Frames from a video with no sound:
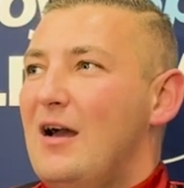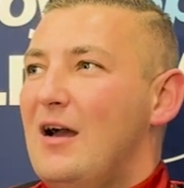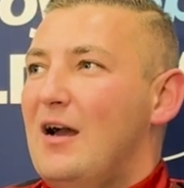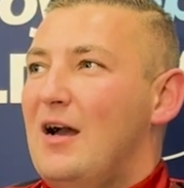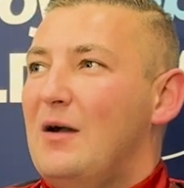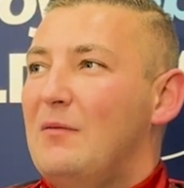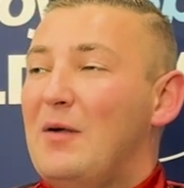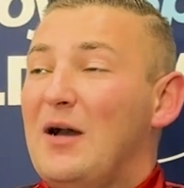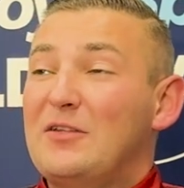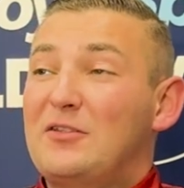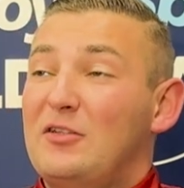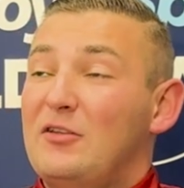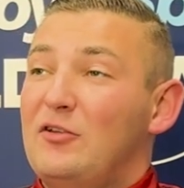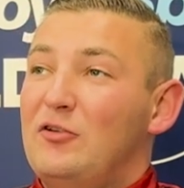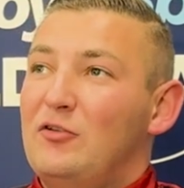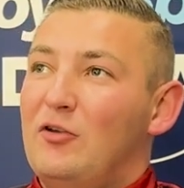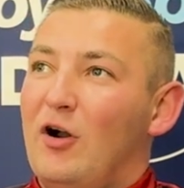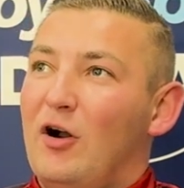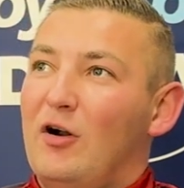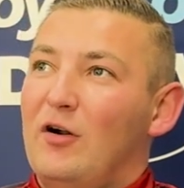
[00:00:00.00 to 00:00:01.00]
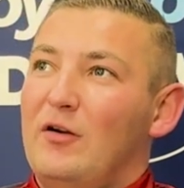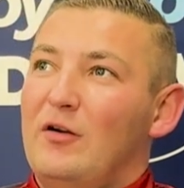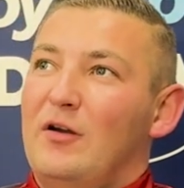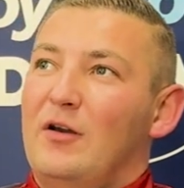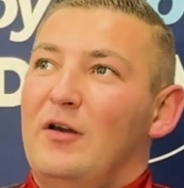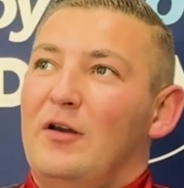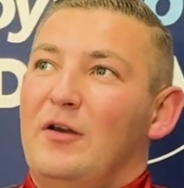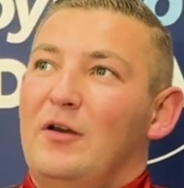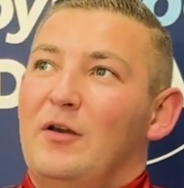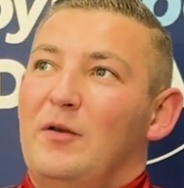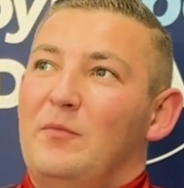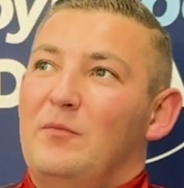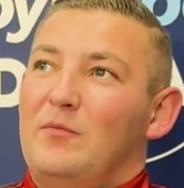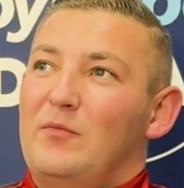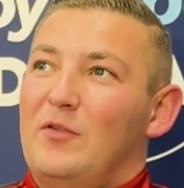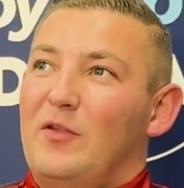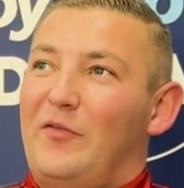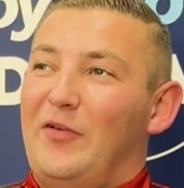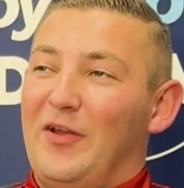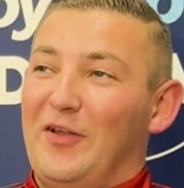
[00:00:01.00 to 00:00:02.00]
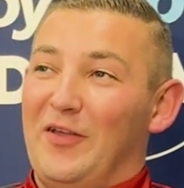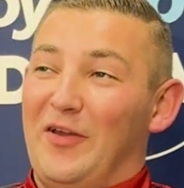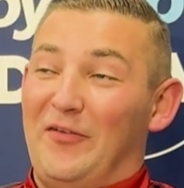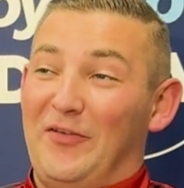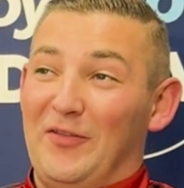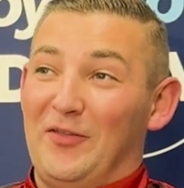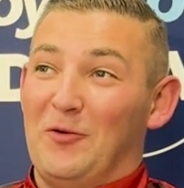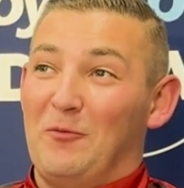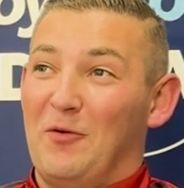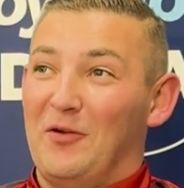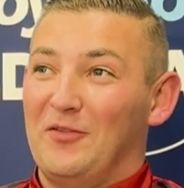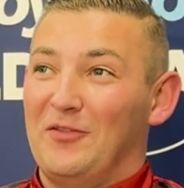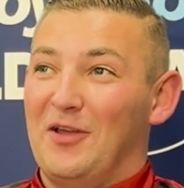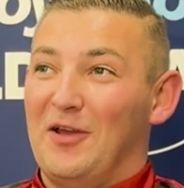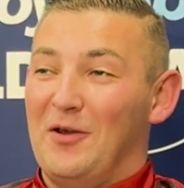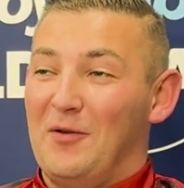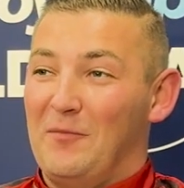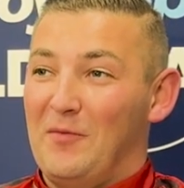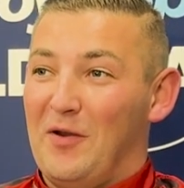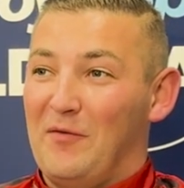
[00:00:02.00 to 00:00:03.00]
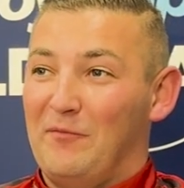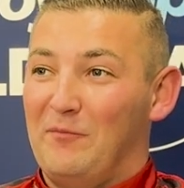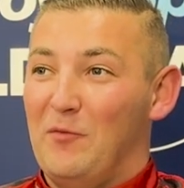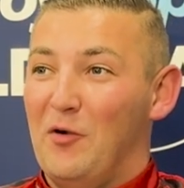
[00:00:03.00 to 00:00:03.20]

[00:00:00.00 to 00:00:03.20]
I'm actually not. I think the one that I'm